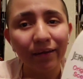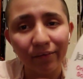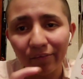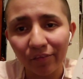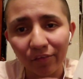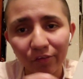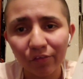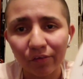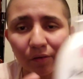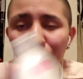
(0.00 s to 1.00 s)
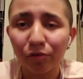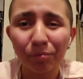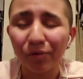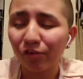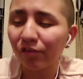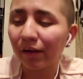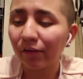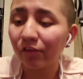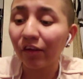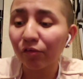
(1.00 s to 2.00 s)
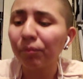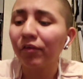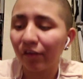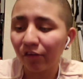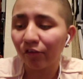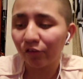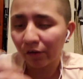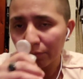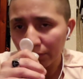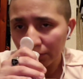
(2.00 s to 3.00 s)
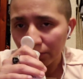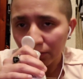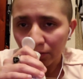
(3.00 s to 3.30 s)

I love this cream. It smells a cherry.